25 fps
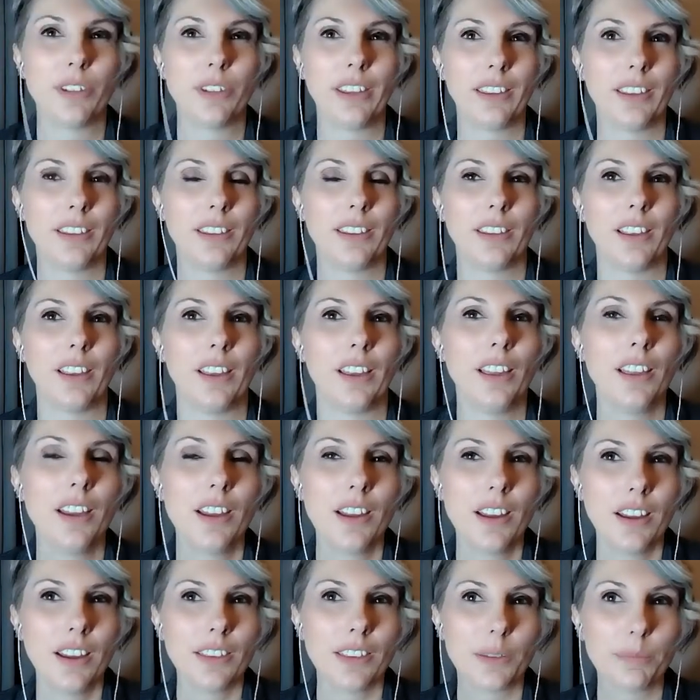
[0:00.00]
within
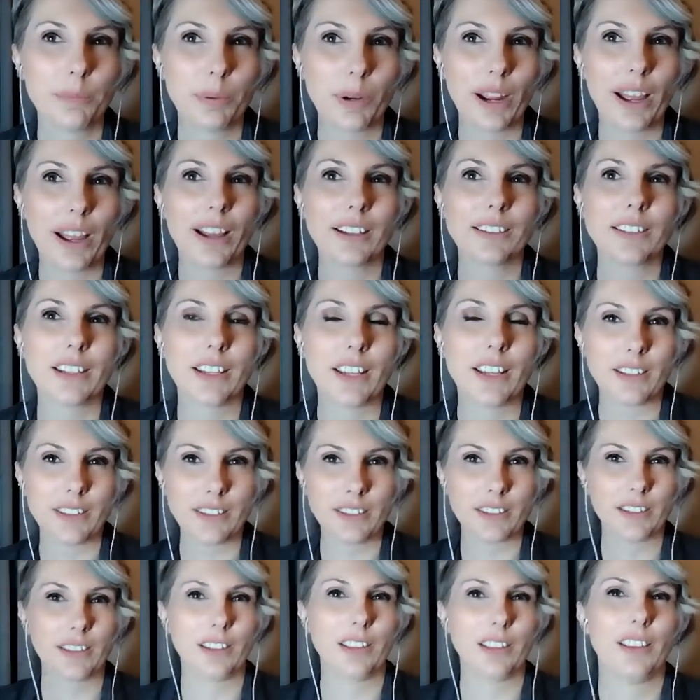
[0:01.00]
the
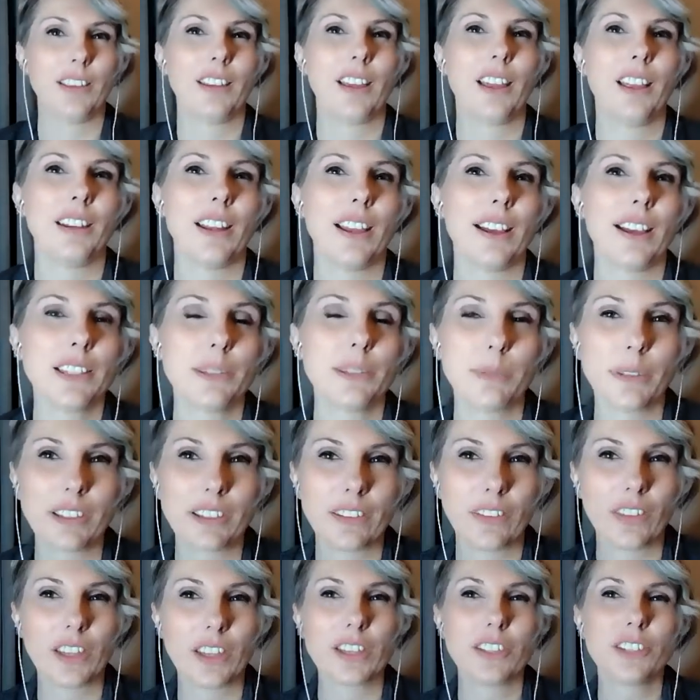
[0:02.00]
practice and an
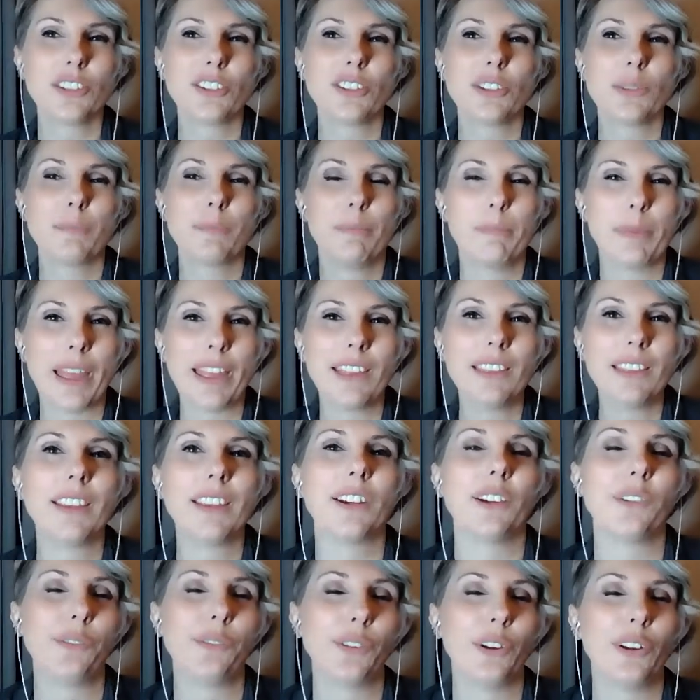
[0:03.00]
aspect of things, it's just been
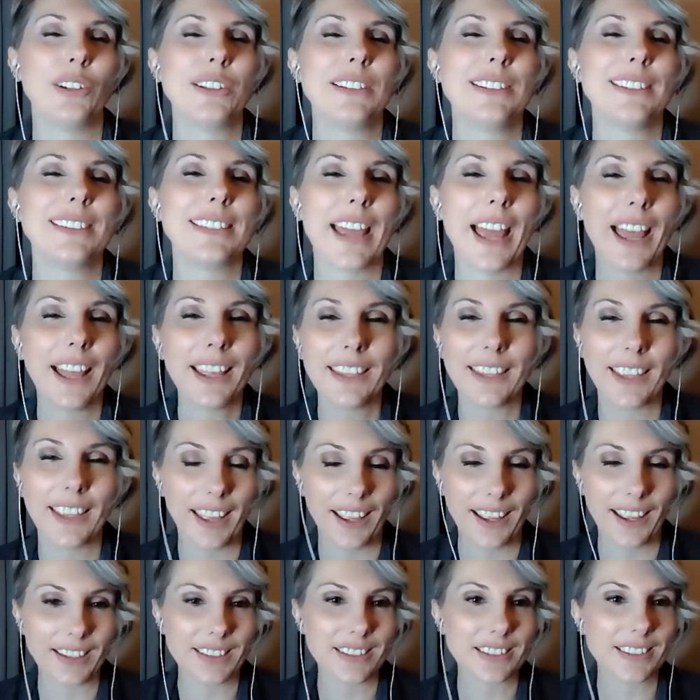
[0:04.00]
there for
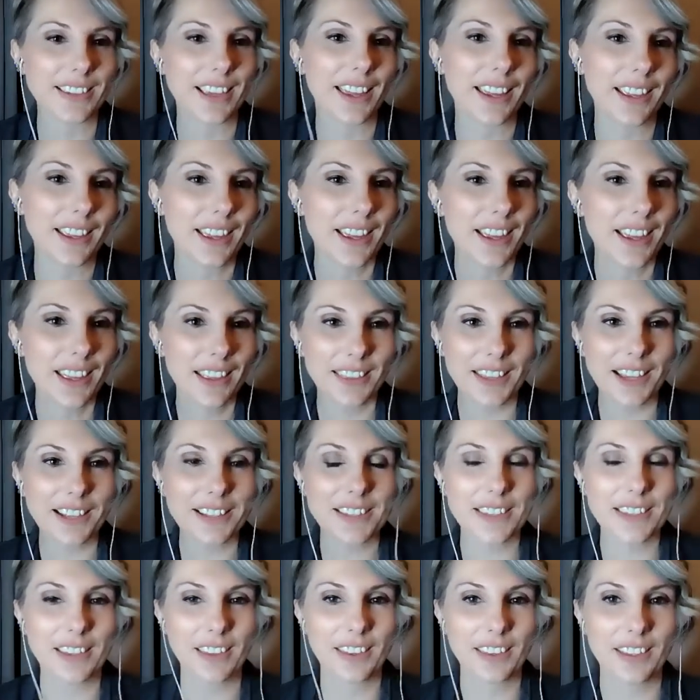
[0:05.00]
decades. Like
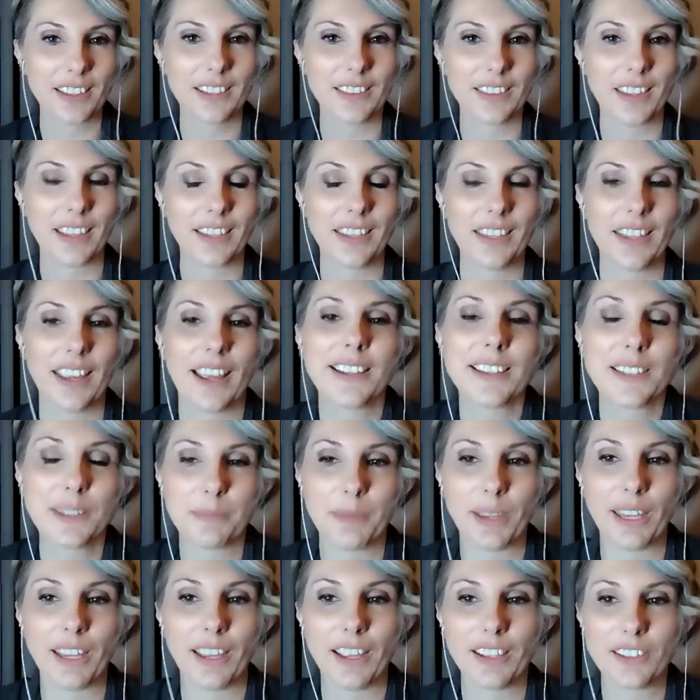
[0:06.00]
that's the thing that gets
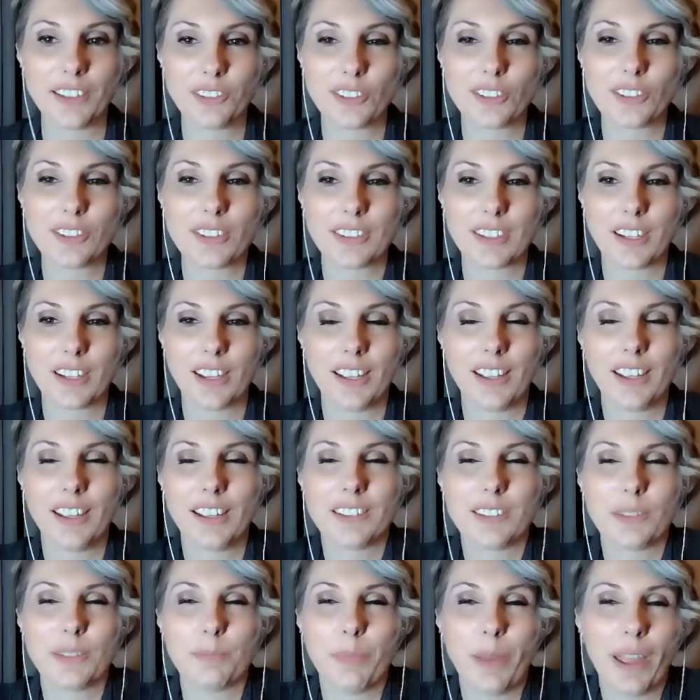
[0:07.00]
me.
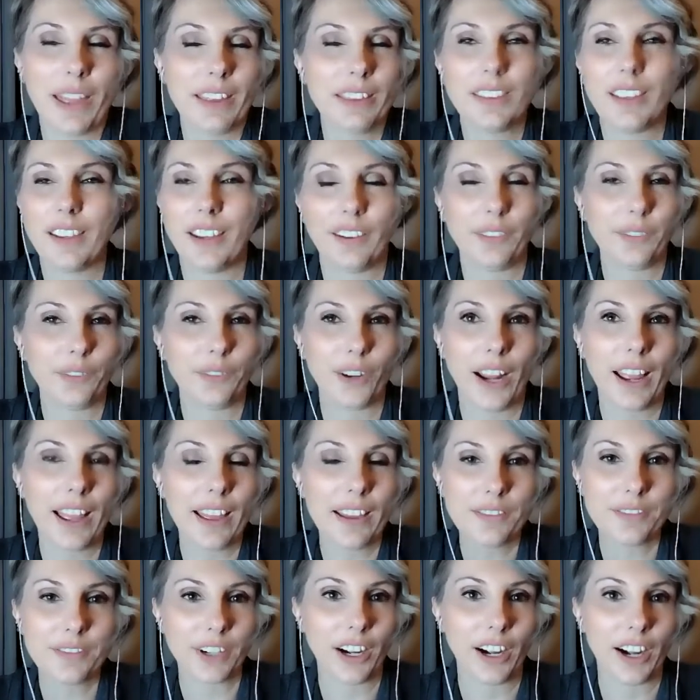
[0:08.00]
It's been there
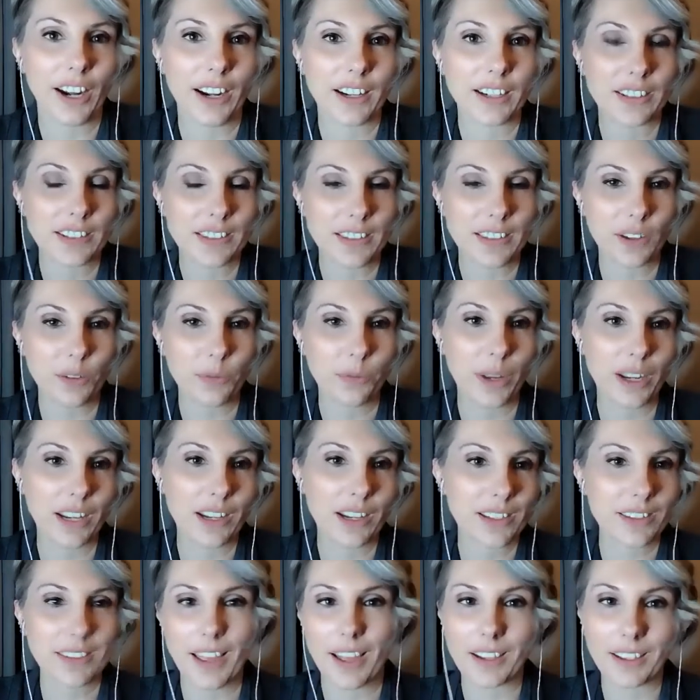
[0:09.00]
forever. And it's like, when
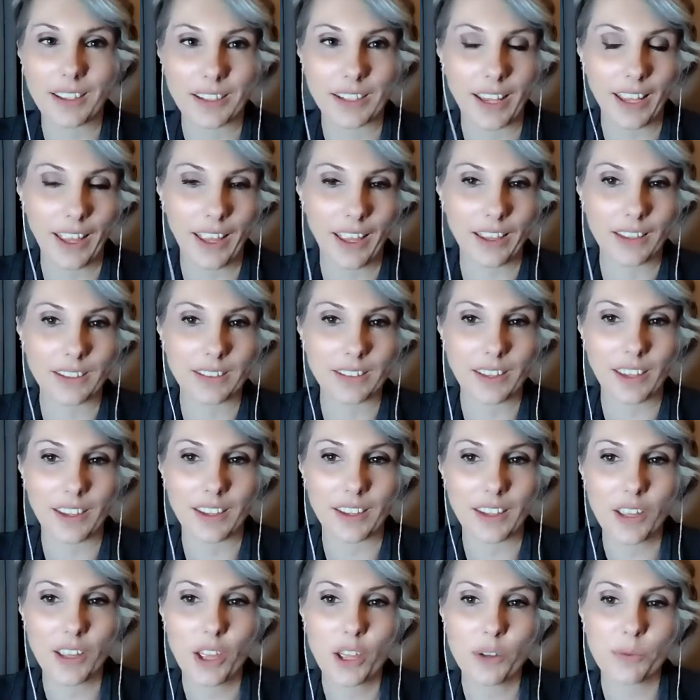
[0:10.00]
is that going to end?
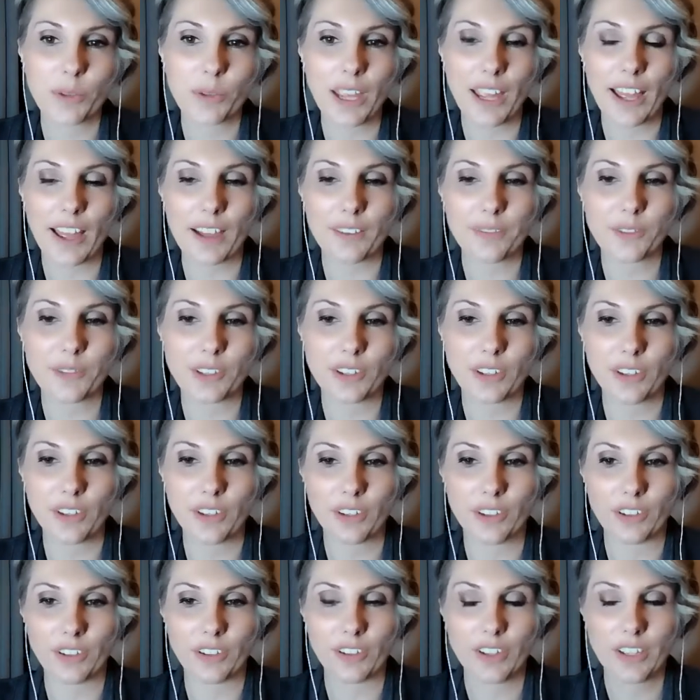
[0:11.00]
Like we have
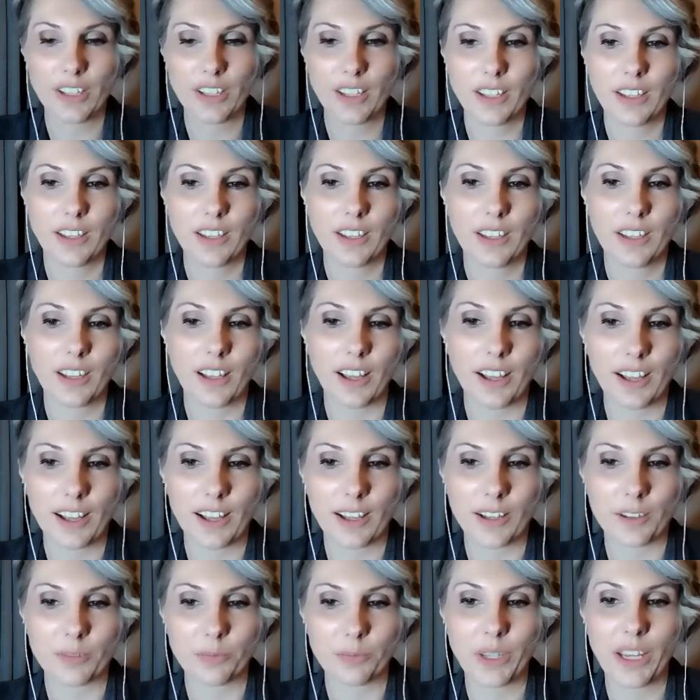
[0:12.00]
to
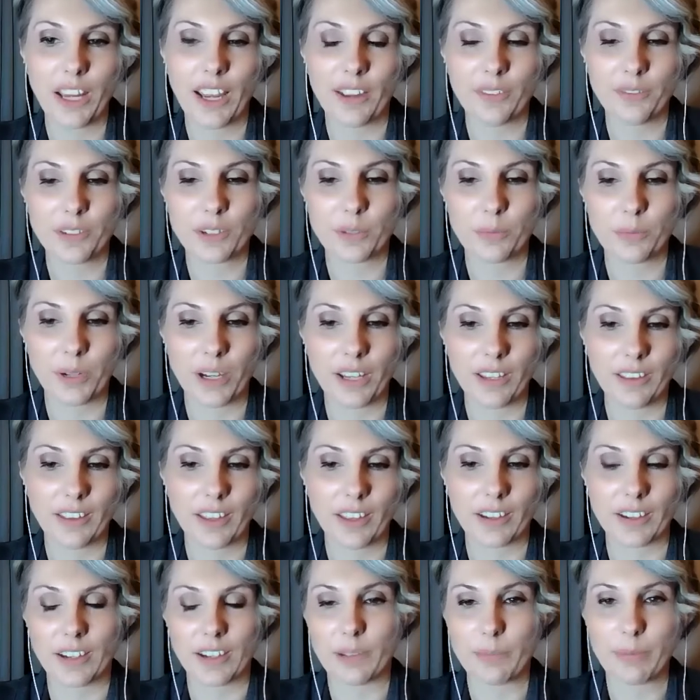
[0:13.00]
break
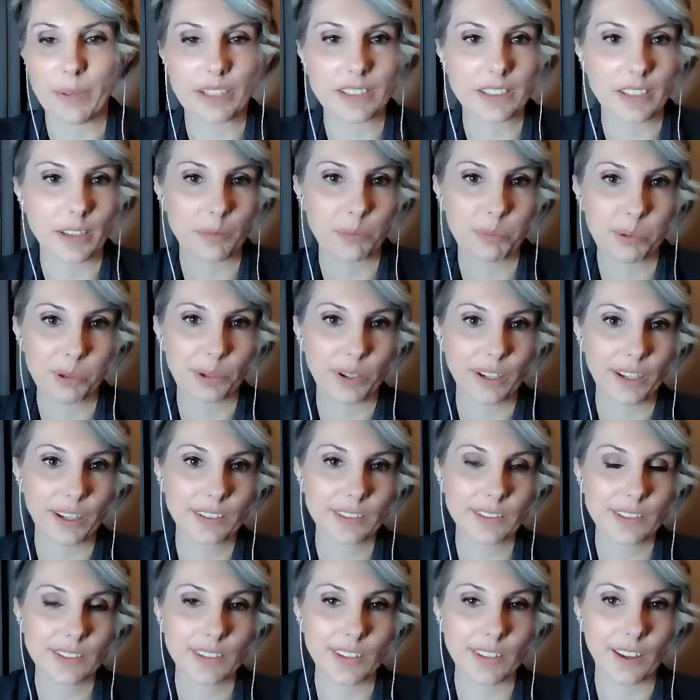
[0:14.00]
that up at some
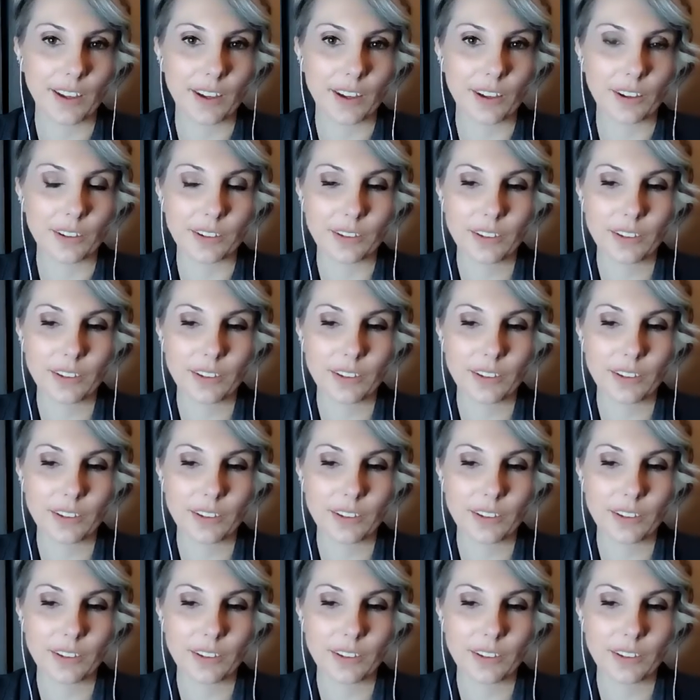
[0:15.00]
point. So